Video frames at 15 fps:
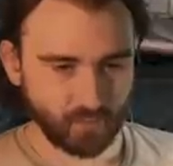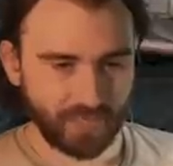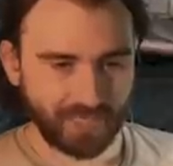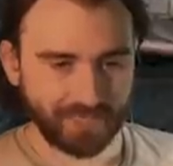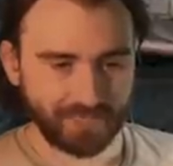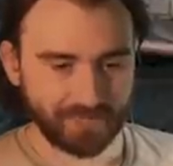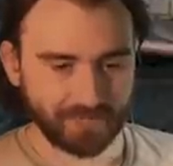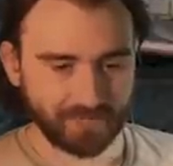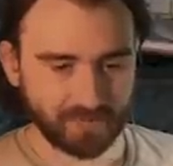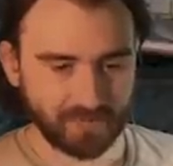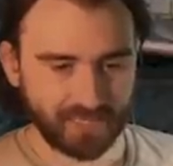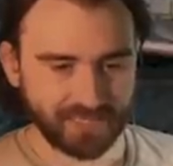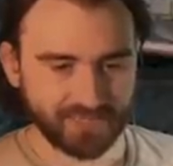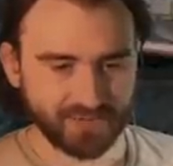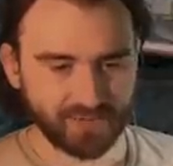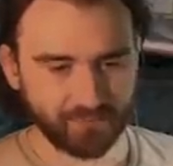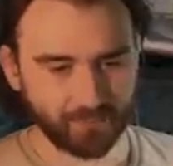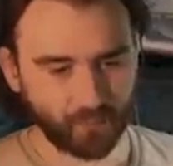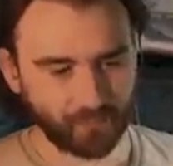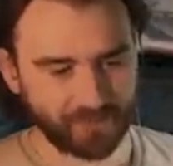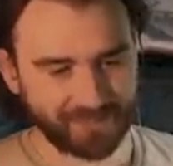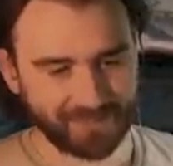Well, I should have
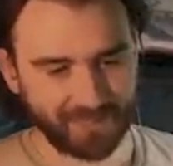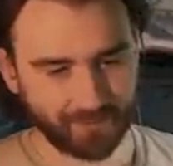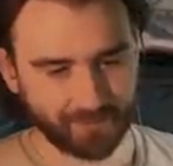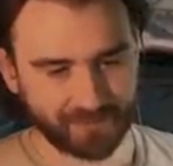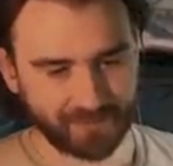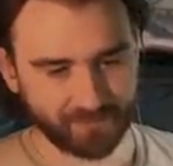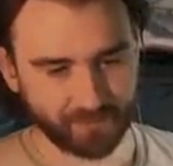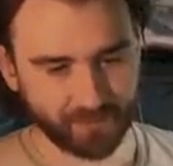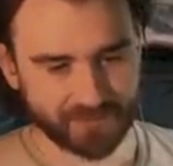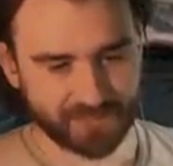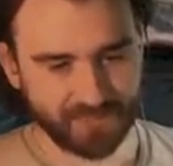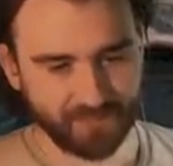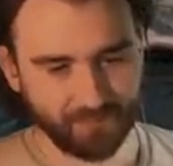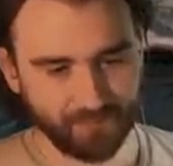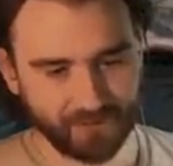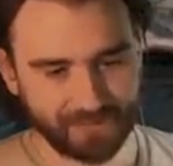probably kept that, because if